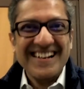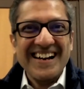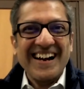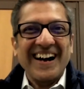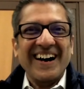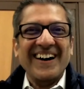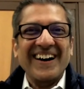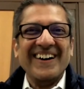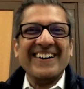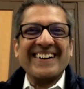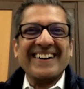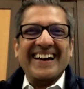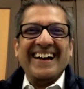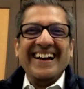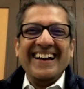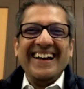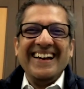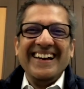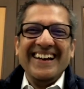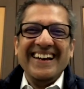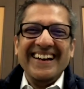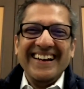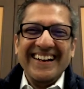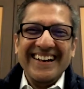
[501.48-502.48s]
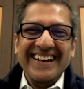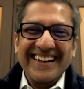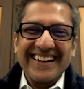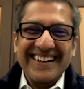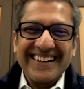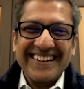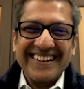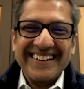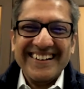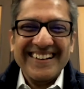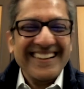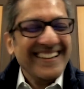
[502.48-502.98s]
Okay.
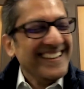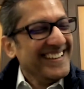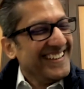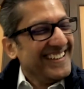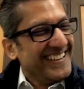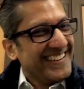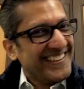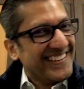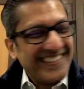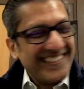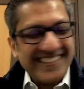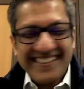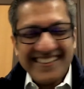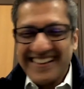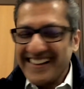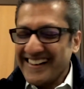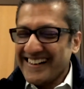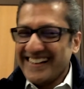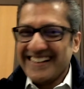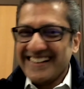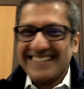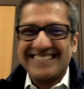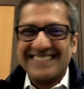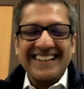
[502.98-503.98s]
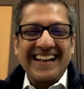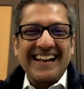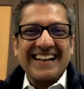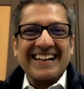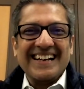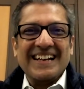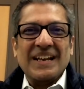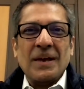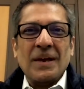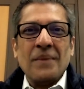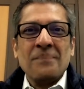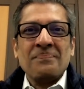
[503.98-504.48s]
Yeah,
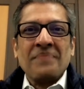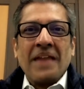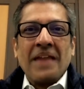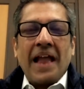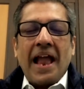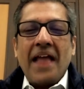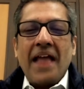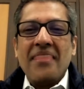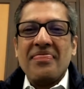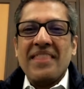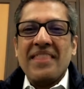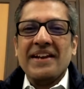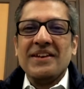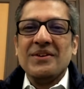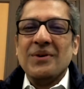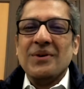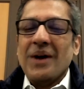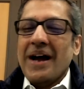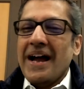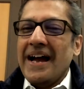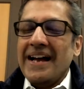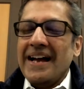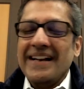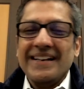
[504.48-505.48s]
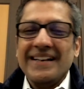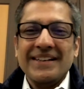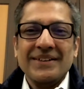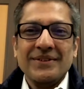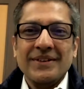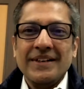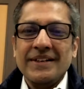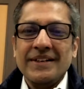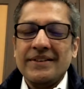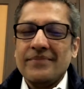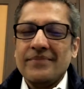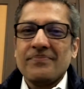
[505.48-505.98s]
exactly. And then you add to
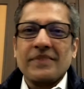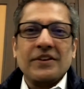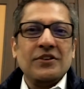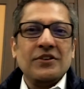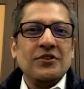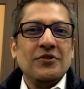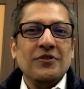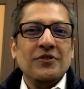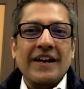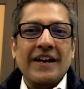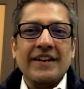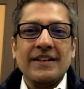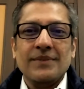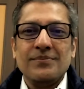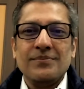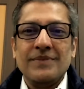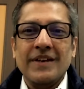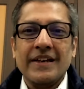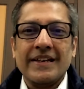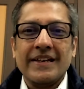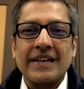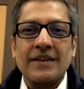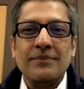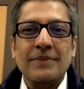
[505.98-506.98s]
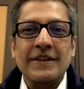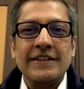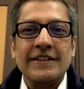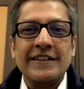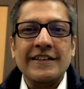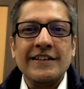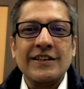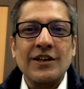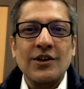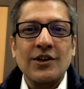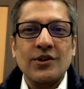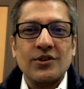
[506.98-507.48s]
it, you end up taking
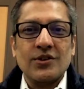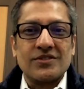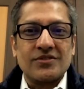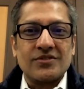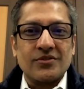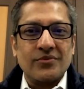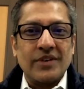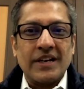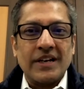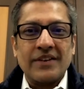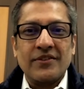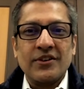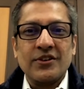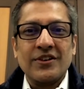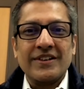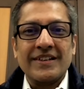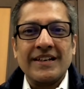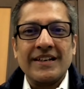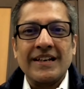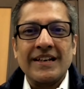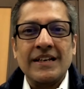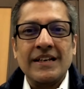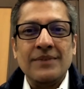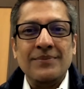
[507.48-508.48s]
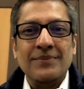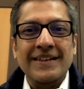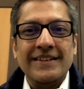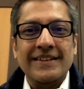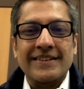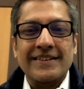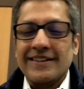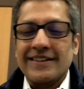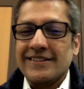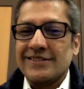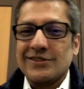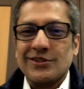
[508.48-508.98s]
meeting notes whenever you attend any
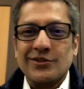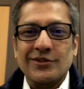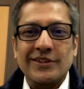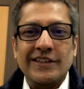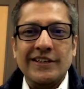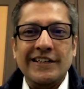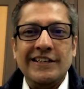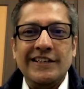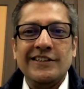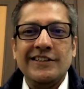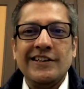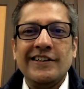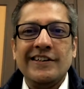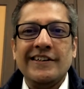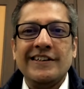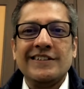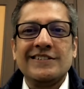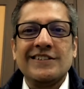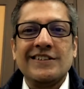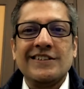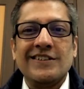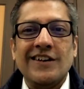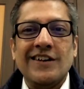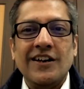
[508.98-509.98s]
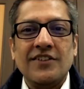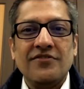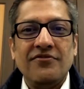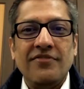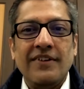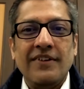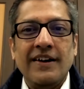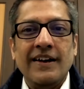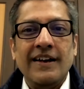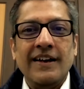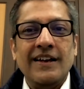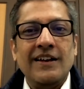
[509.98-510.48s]
meeting. So either it's a doc
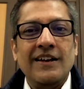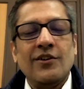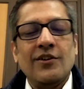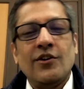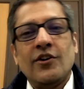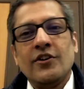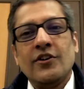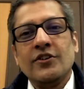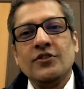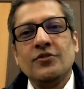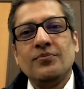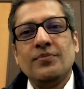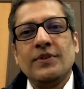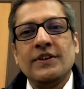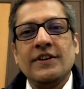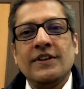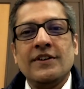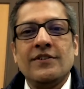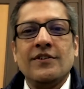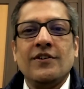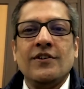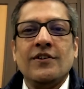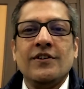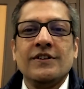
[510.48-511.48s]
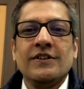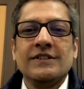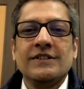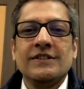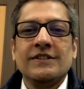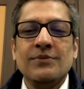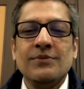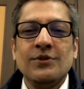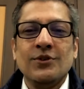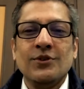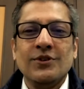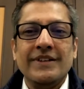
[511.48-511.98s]
file or you put it on
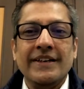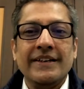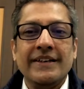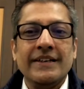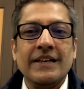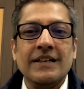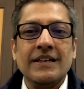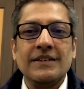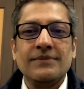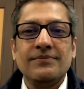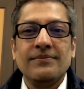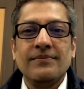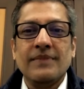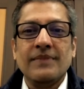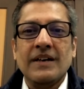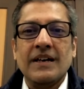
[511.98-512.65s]
some note-taking